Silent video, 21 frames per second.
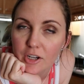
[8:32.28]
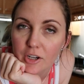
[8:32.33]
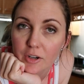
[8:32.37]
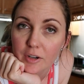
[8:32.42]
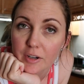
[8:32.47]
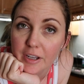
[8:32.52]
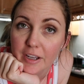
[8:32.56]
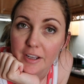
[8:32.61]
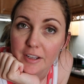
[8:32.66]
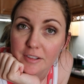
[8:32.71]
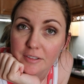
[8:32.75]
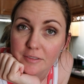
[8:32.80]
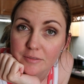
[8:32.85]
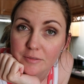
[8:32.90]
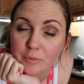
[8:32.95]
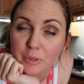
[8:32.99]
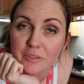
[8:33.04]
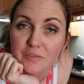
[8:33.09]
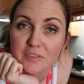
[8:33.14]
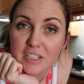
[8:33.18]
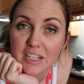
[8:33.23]
Okay,
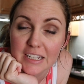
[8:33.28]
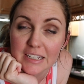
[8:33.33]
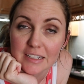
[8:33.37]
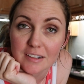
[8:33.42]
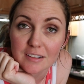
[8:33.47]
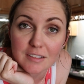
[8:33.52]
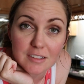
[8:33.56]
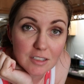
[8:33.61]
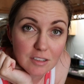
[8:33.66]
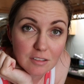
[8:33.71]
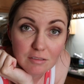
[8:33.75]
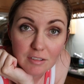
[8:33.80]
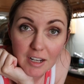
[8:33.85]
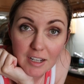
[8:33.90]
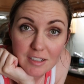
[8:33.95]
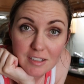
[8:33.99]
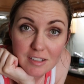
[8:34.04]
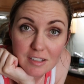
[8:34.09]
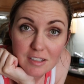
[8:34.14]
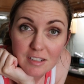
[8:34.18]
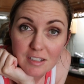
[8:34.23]
we've taken a little
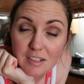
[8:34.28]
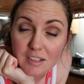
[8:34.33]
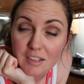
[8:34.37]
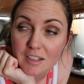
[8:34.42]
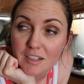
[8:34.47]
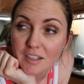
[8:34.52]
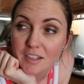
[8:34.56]
rest.